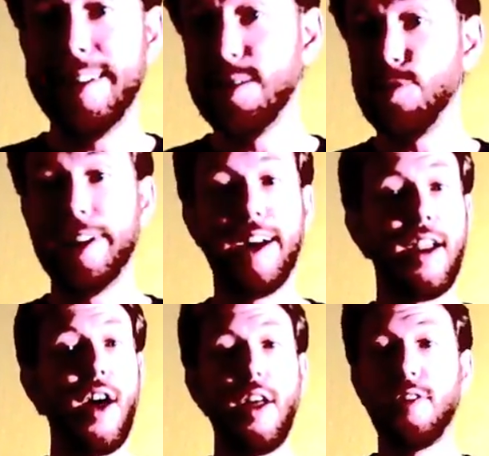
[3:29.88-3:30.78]
and is written on
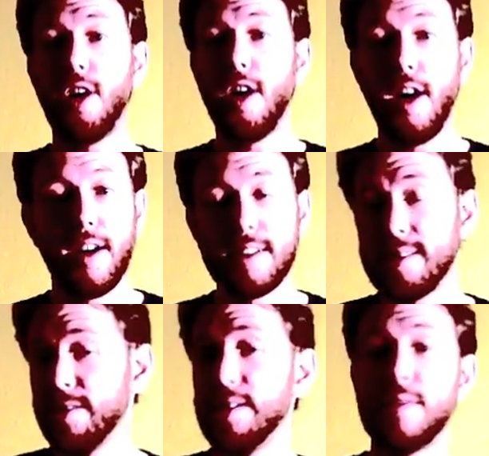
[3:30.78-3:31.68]
all of our hearts,
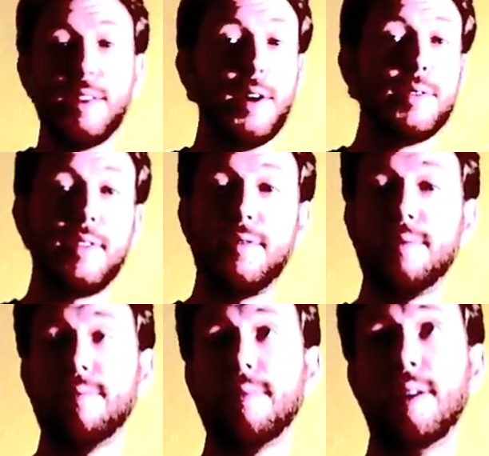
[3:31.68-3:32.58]
so even those
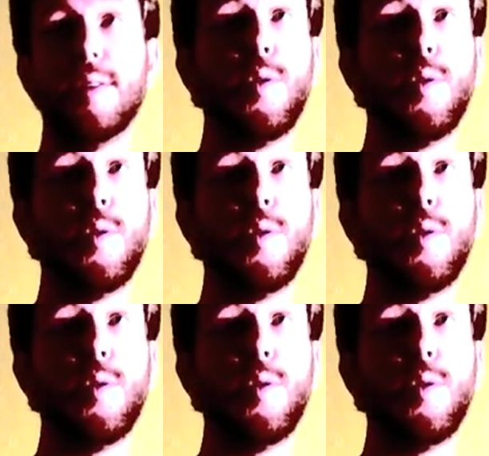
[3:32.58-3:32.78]
in the